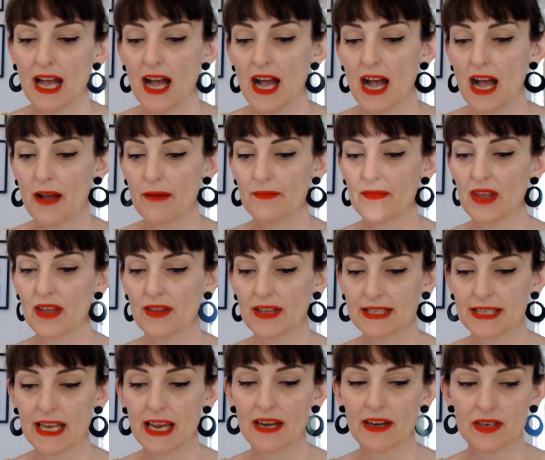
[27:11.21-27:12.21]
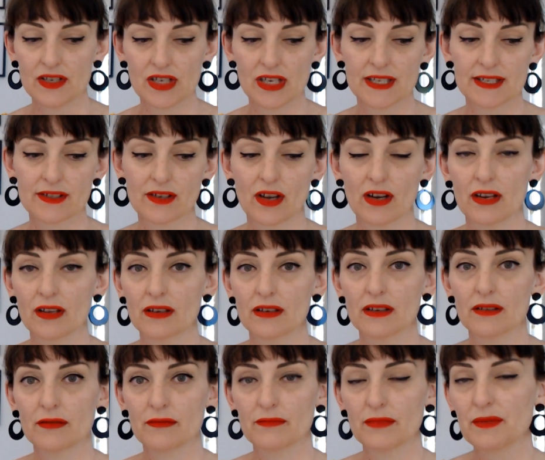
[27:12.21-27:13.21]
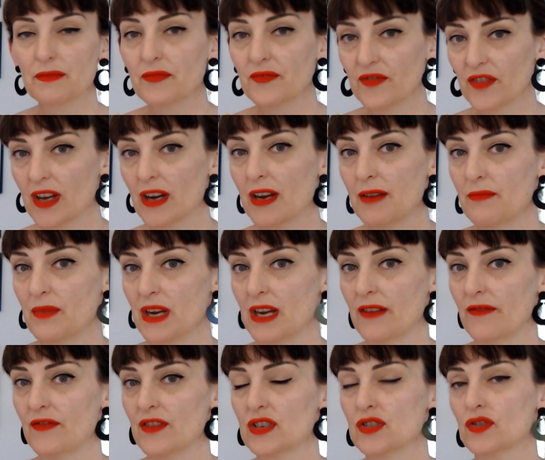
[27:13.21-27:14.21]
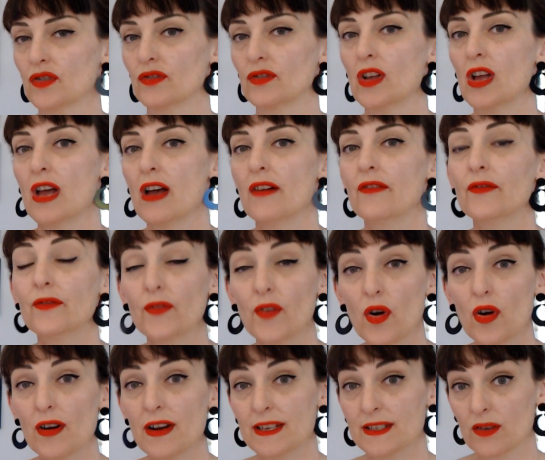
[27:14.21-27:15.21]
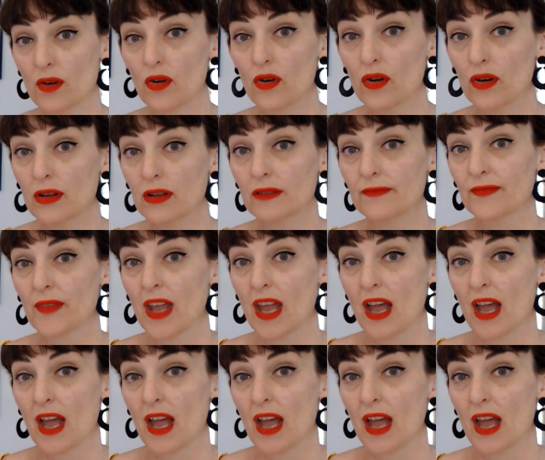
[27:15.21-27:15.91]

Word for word: and this energy is going to be very beneficial for us all